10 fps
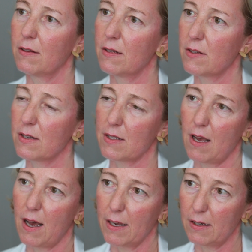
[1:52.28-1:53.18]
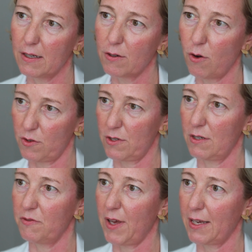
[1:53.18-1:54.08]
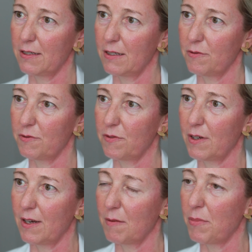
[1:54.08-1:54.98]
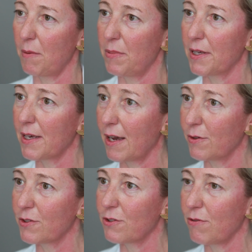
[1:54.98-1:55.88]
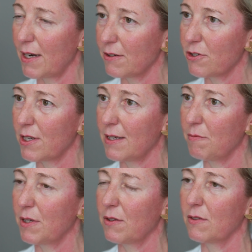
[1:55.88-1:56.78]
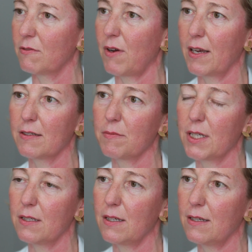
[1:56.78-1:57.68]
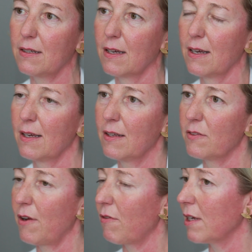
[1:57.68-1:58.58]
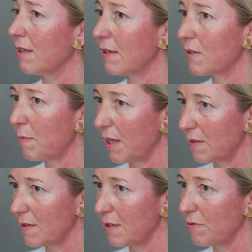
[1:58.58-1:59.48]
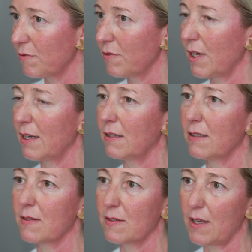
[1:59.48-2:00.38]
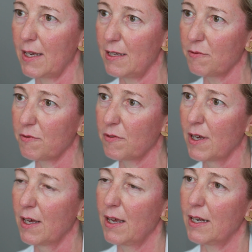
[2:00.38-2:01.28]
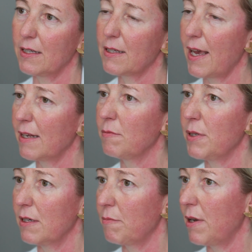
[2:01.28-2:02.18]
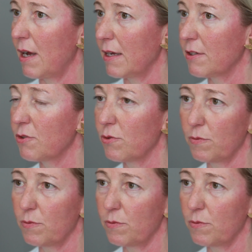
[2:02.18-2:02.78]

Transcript: This is a highly cost-effective public health strategy, because vitamin D is very inexpensive and it is safe, and it can be applied to a